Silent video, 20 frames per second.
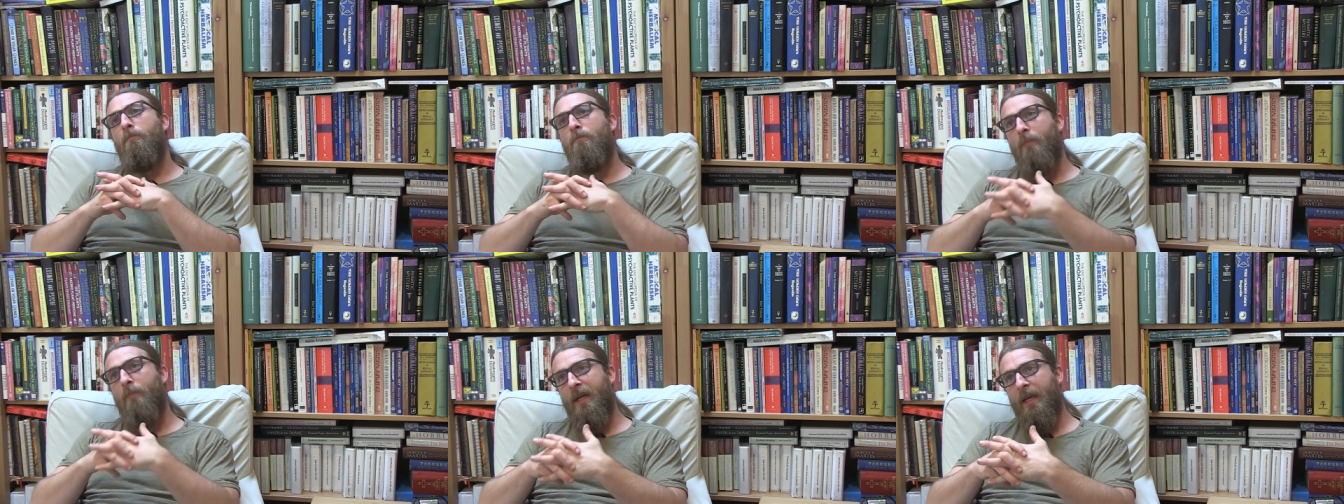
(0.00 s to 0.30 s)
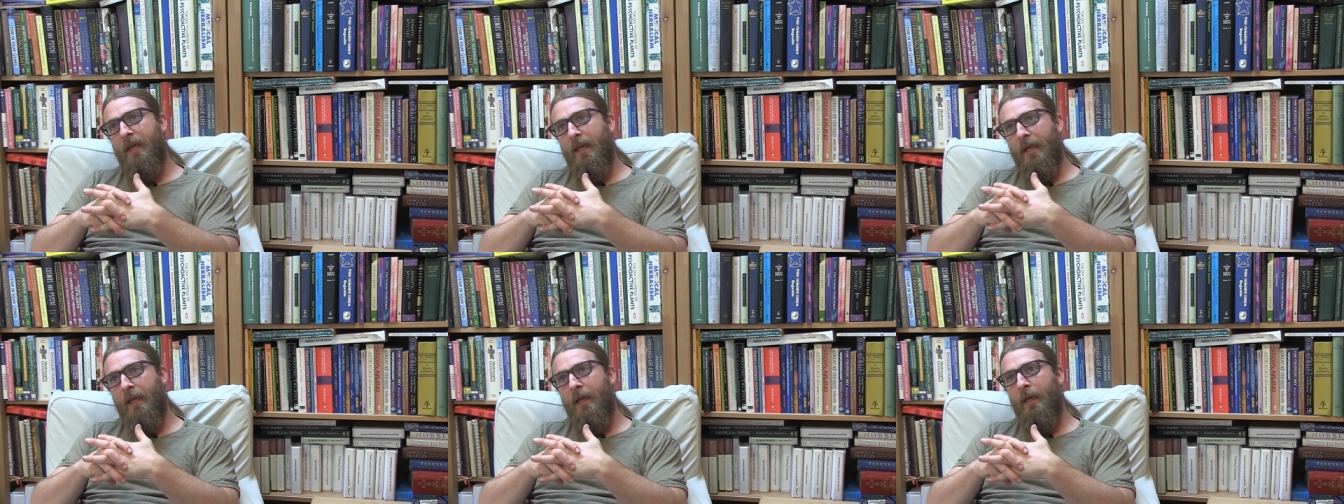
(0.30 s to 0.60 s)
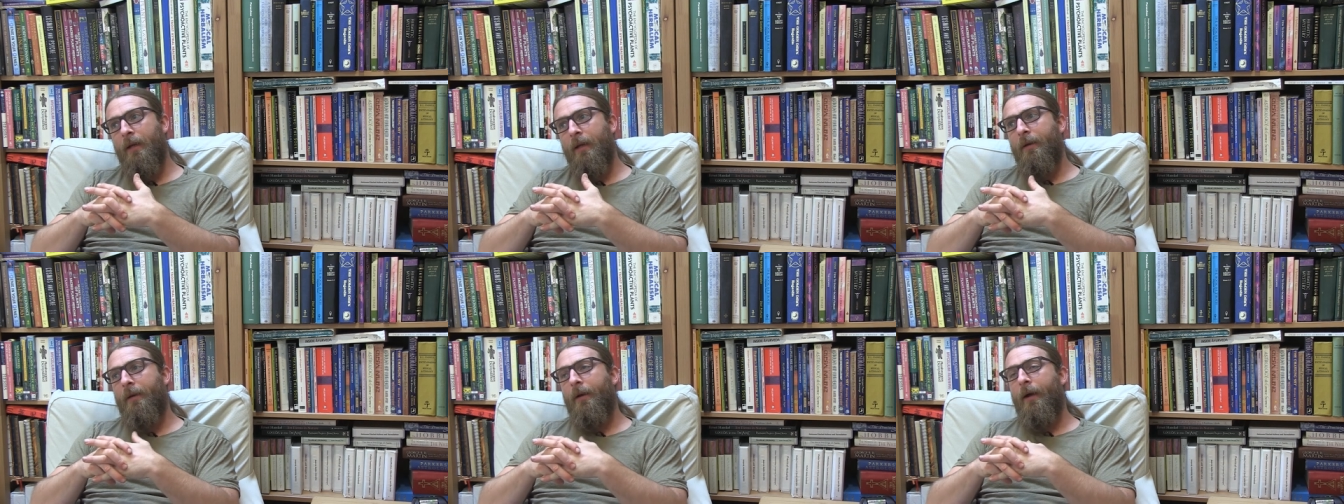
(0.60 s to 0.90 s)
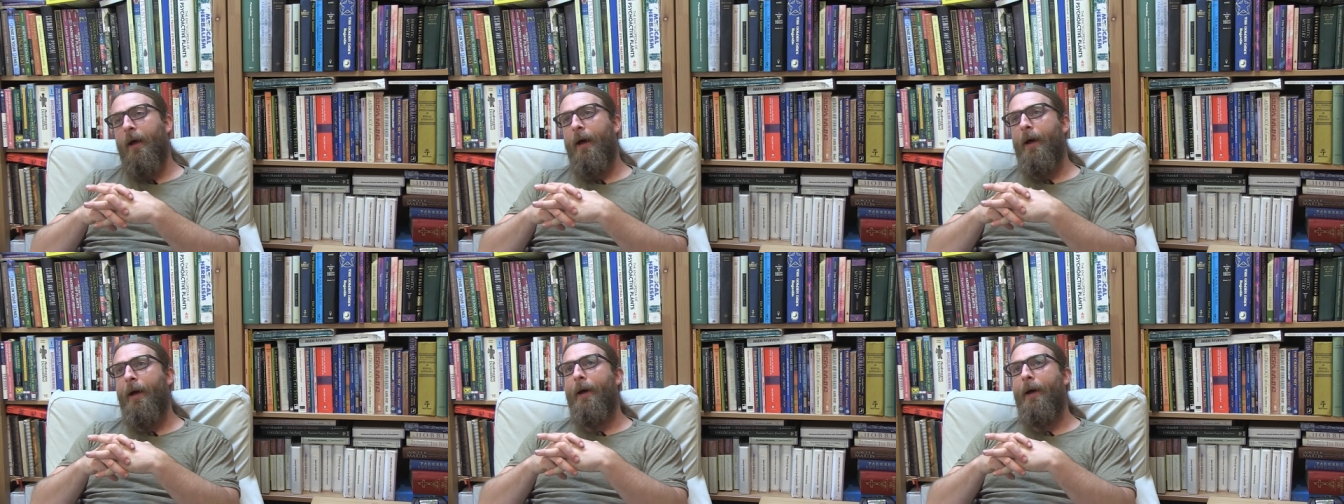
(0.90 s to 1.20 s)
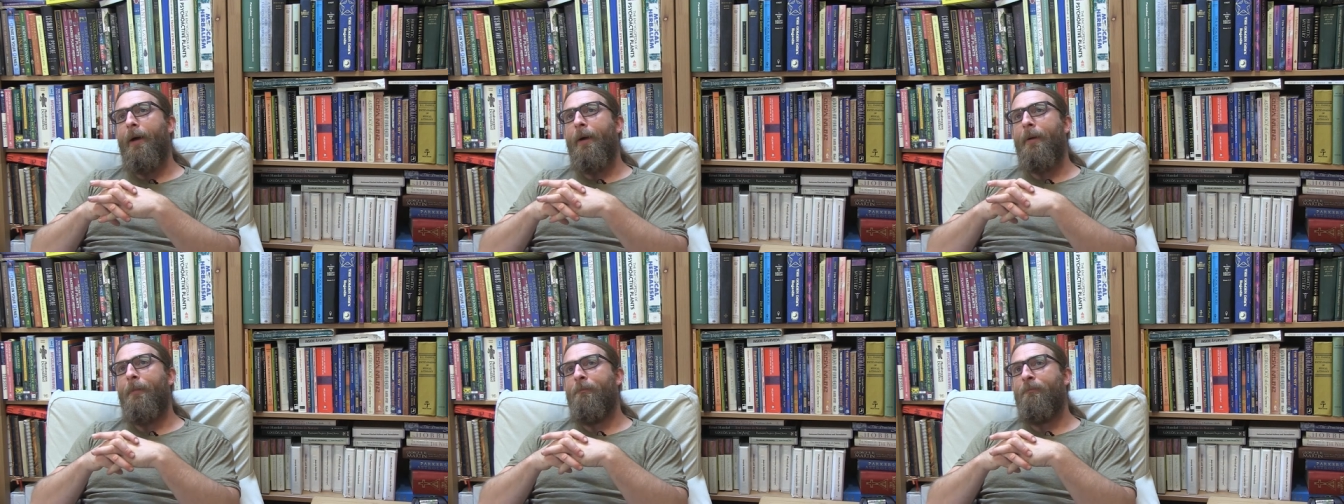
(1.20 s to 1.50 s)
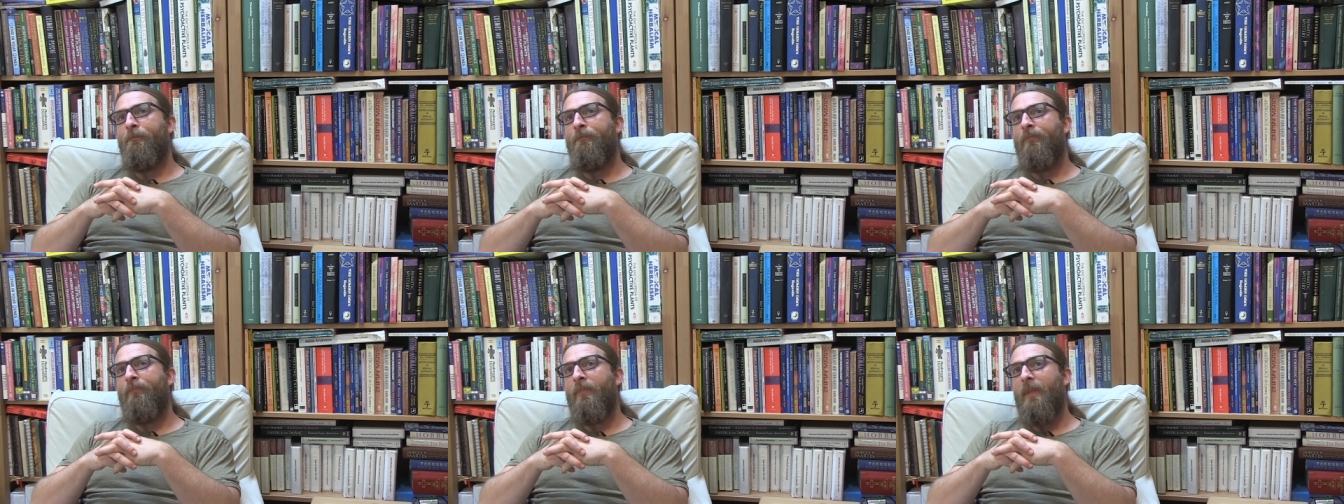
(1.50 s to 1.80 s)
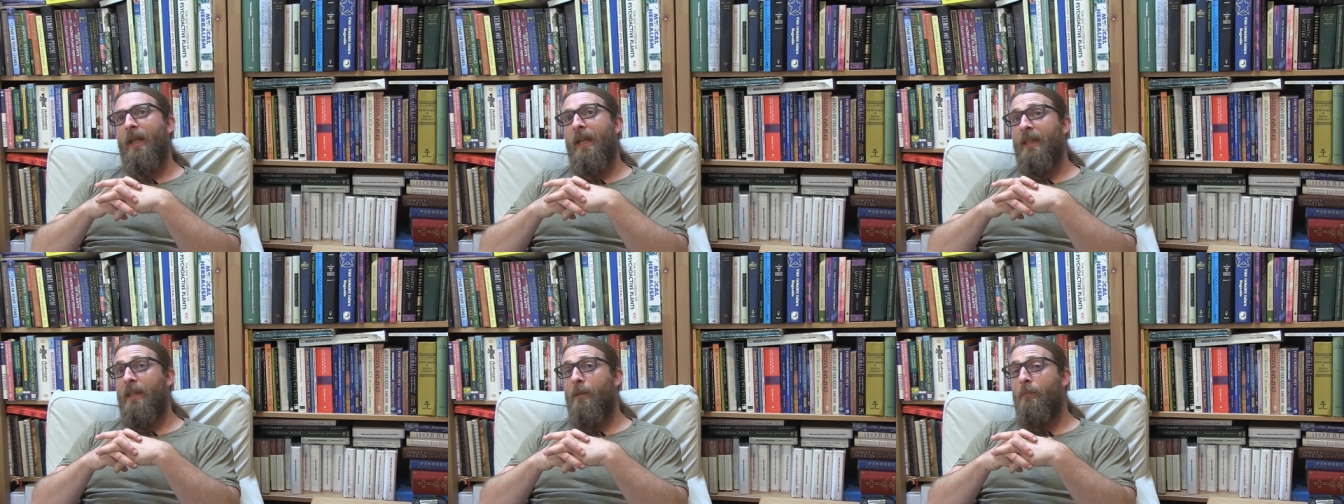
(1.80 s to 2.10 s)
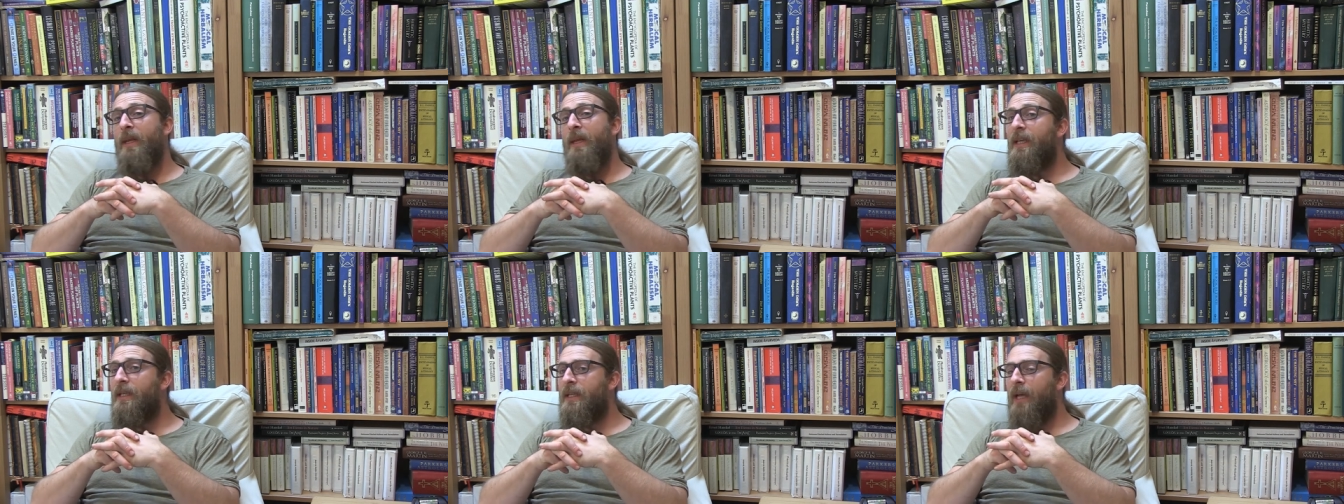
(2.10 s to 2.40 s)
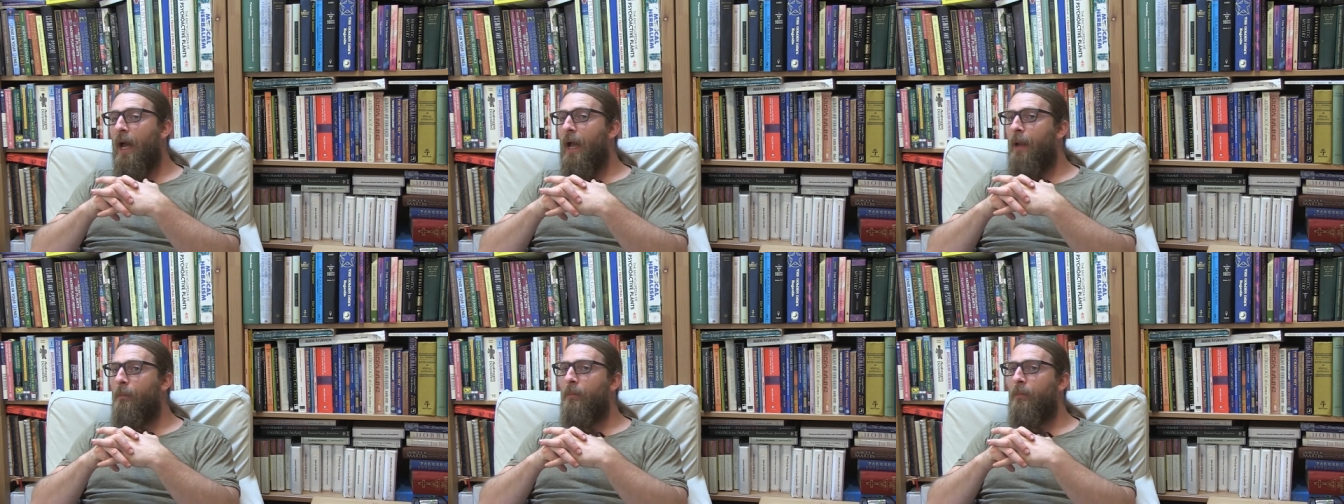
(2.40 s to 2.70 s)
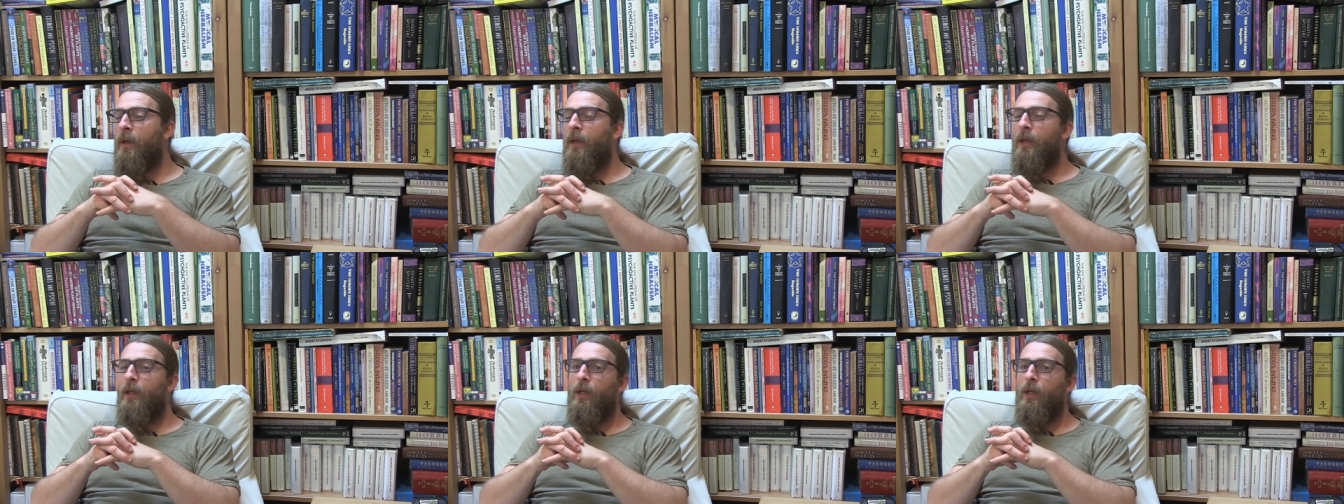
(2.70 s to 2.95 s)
B, um, in the meantime,